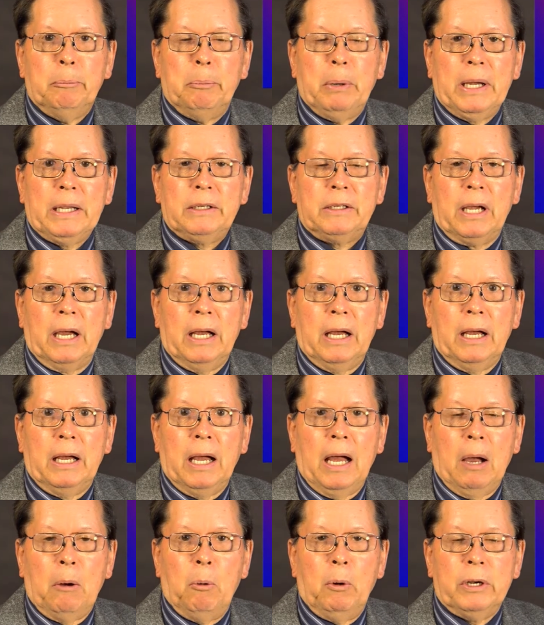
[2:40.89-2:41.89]
But
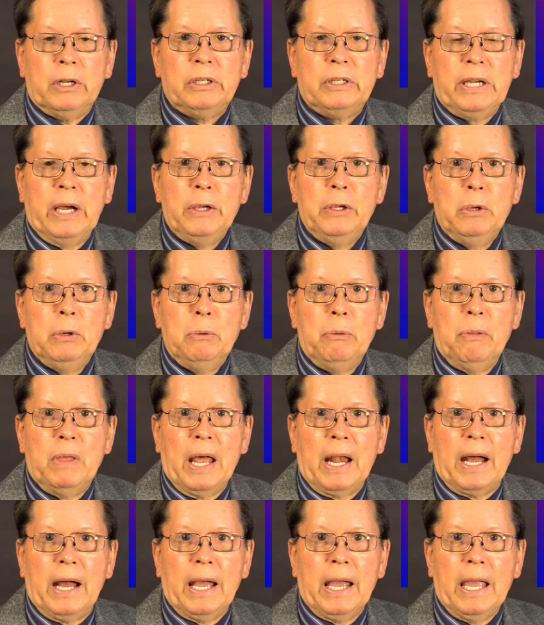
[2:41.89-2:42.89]
I want to tell you
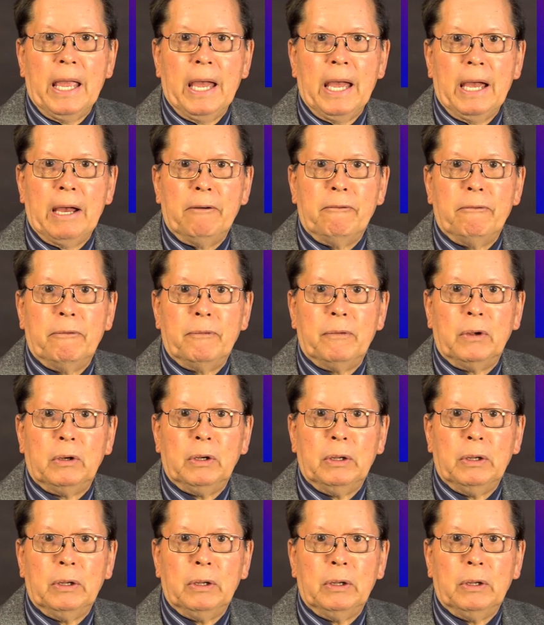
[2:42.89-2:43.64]
that I have